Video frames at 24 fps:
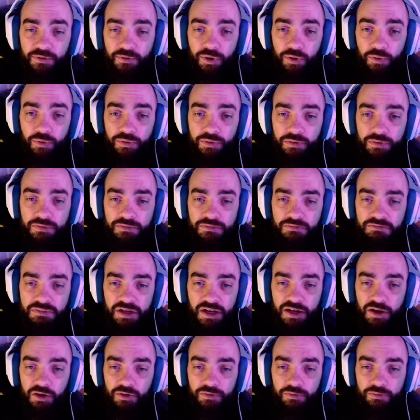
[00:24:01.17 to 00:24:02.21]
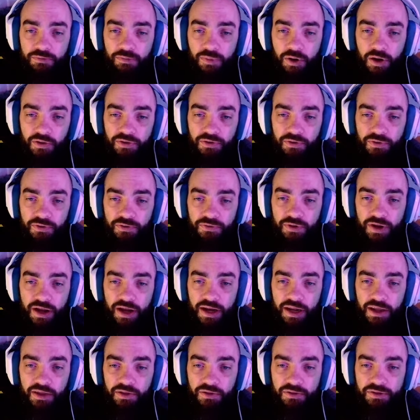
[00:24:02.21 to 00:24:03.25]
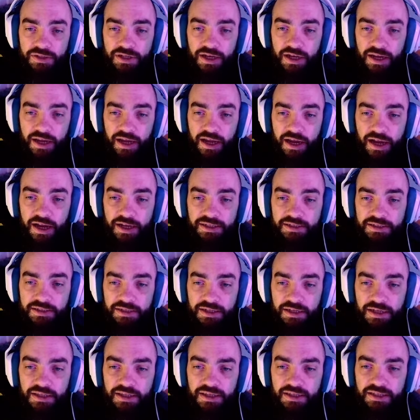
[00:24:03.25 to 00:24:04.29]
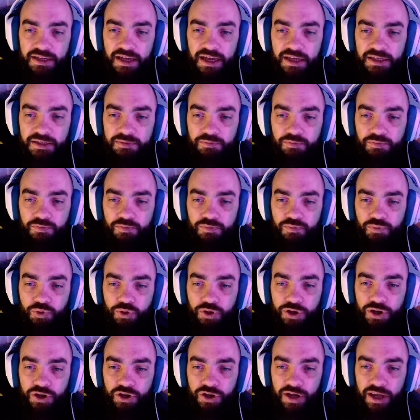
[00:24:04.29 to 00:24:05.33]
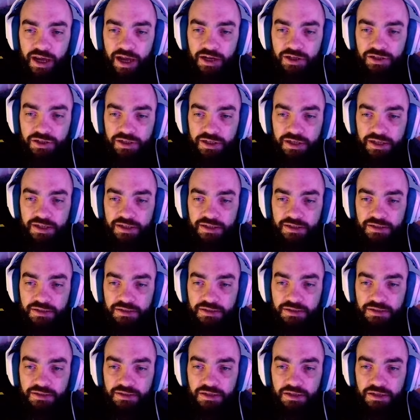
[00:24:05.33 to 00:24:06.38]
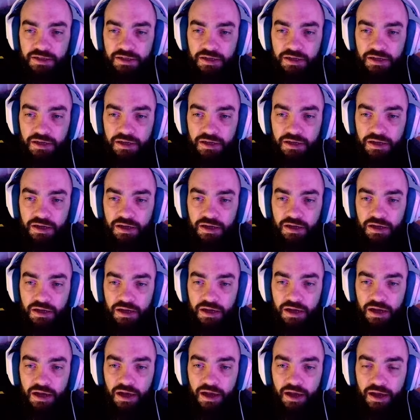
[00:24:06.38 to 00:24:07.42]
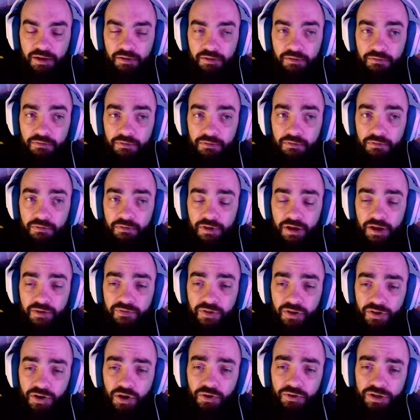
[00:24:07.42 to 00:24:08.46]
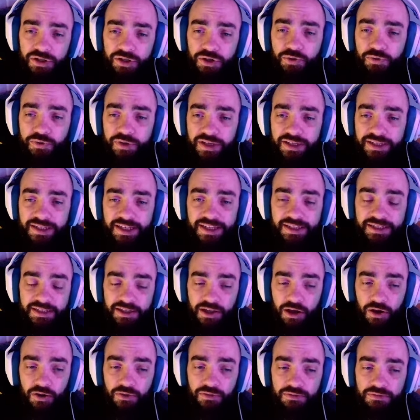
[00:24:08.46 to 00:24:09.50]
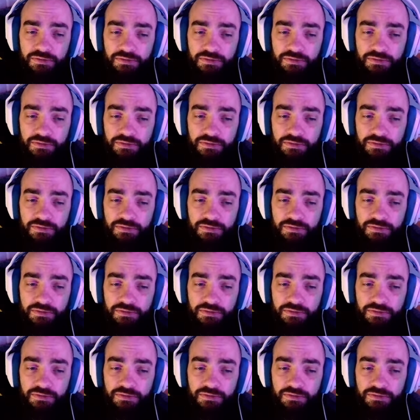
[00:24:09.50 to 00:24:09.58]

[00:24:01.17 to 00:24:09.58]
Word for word: through. I don't bother any of those kind of guys. And this guy's pretty good, actually. He's. Uh, uh if you'll notice who this is, though,